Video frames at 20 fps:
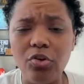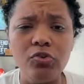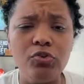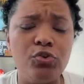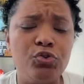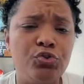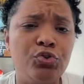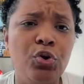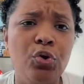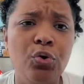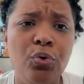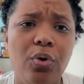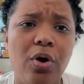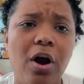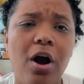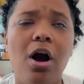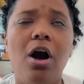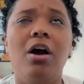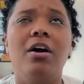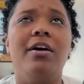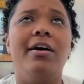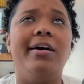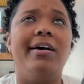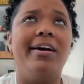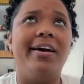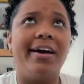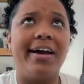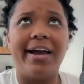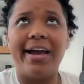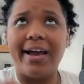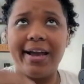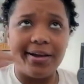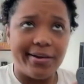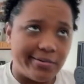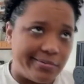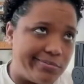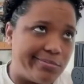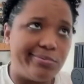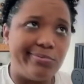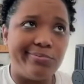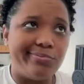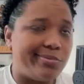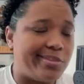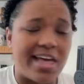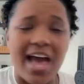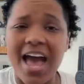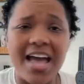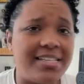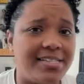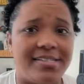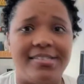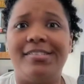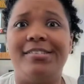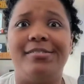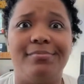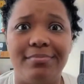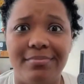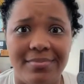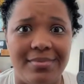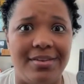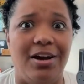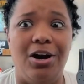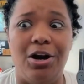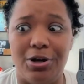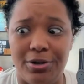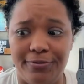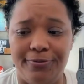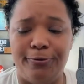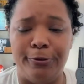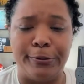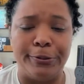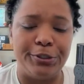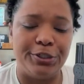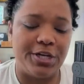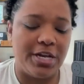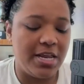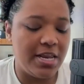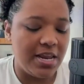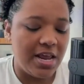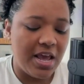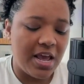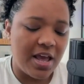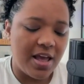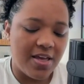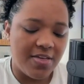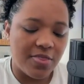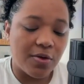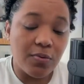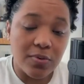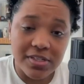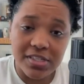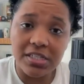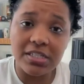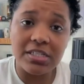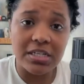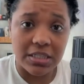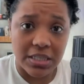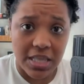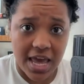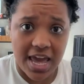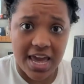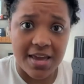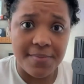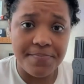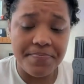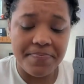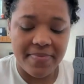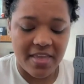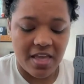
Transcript: So that's unfortunate. There was a delay.